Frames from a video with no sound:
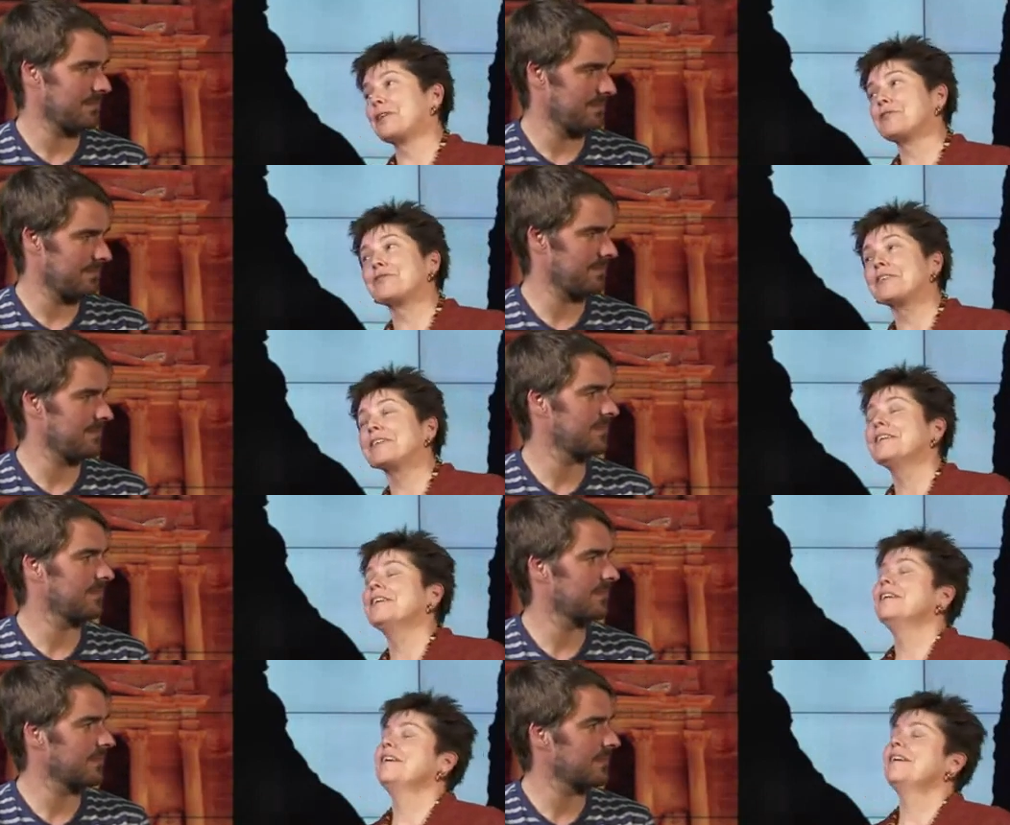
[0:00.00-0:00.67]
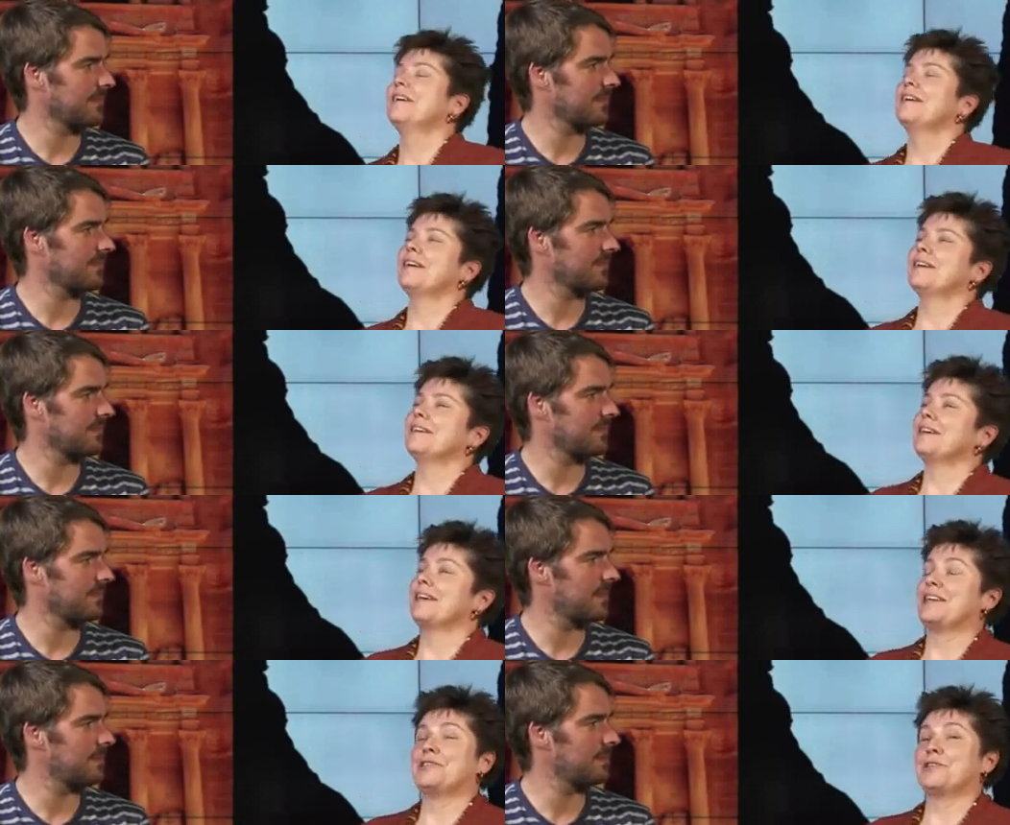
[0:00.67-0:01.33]
Speaker 1: Petra, uh,
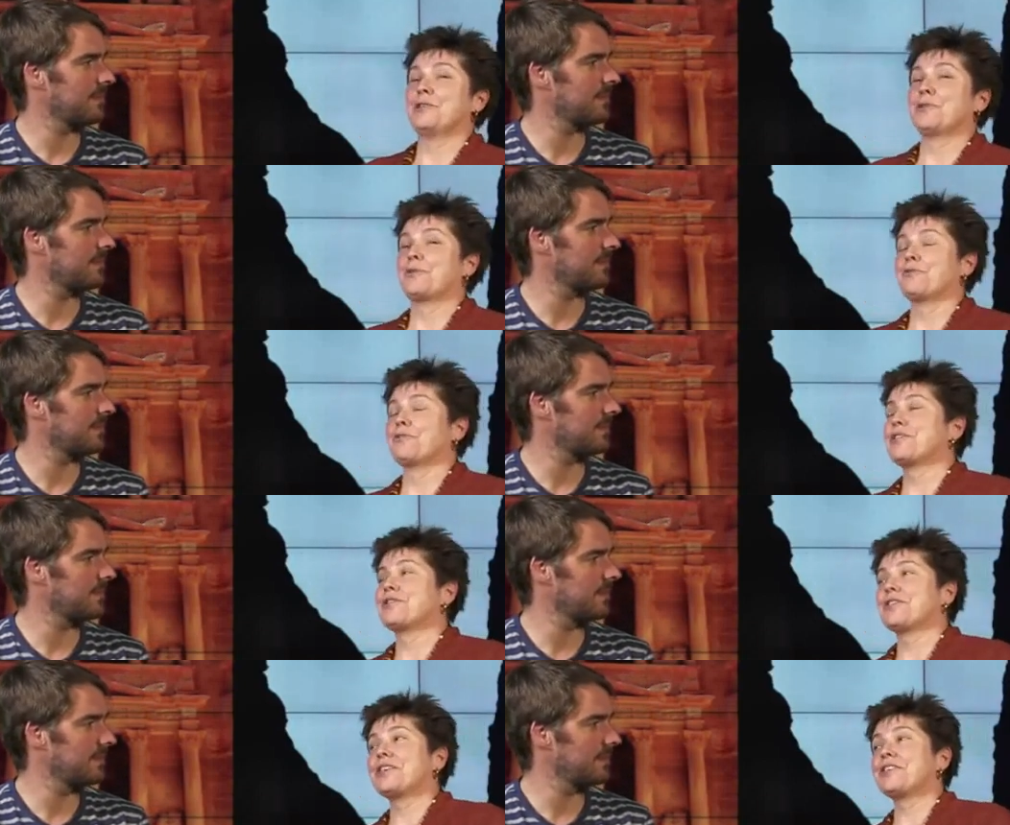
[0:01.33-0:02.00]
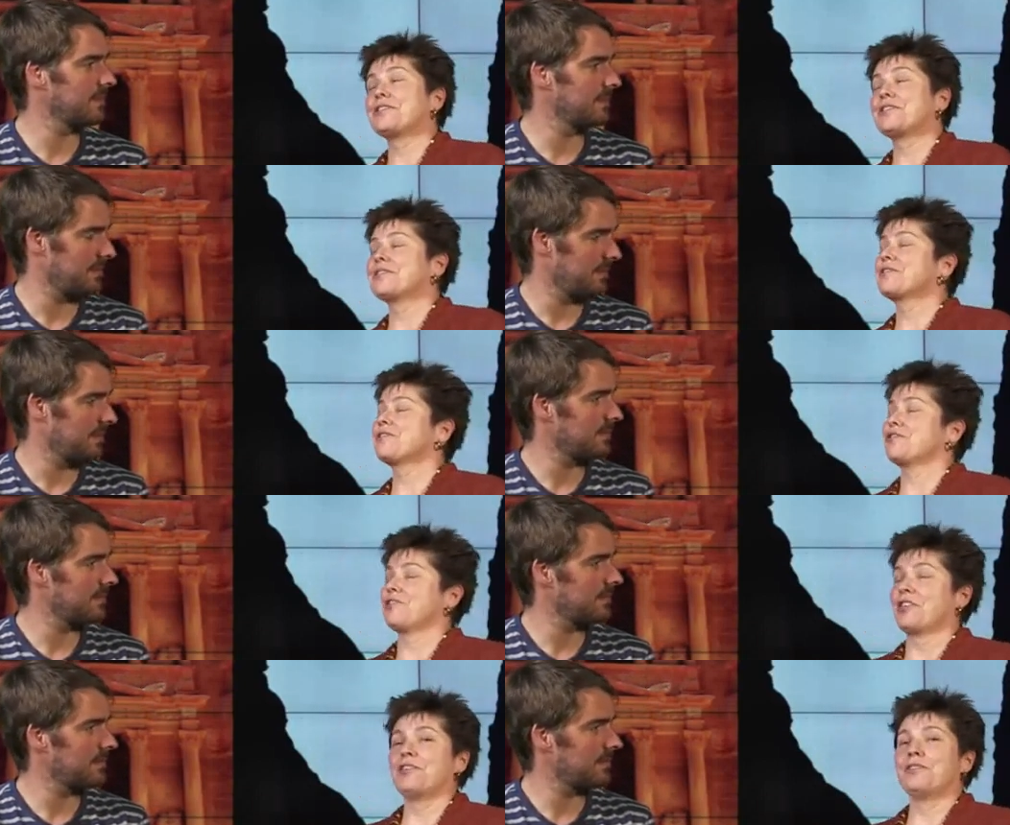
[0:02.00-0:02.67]
1836.
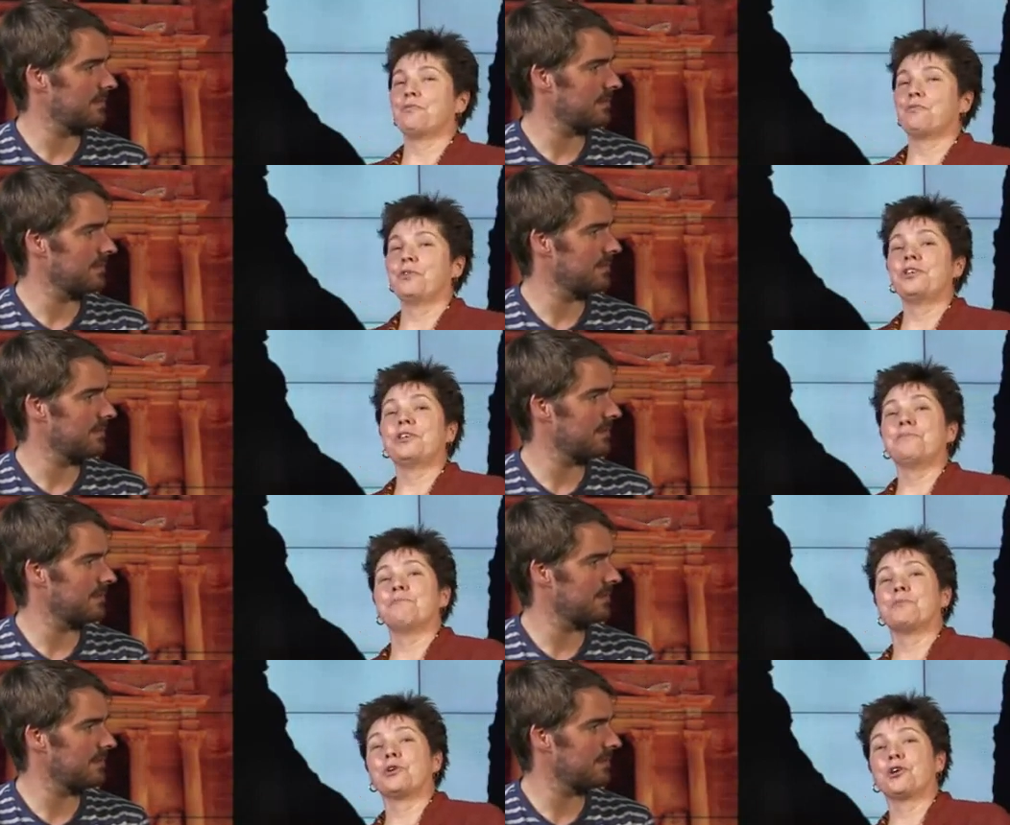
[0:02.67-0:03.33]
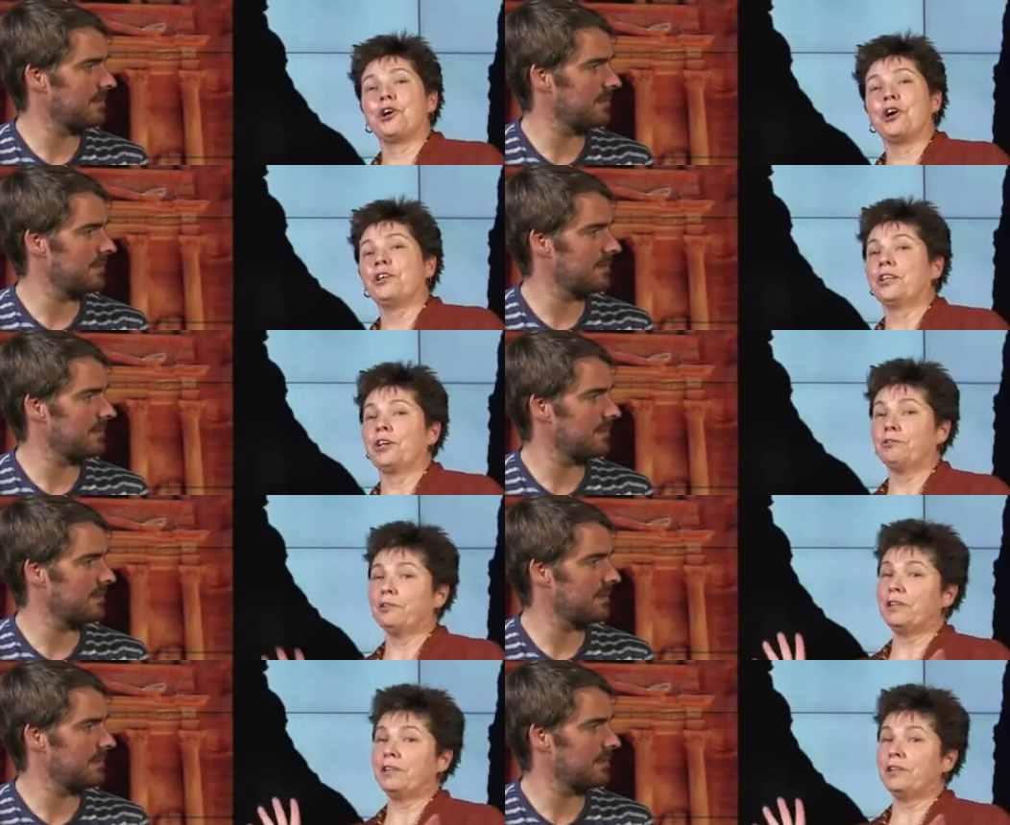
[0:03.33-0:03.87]
John William Burgon, the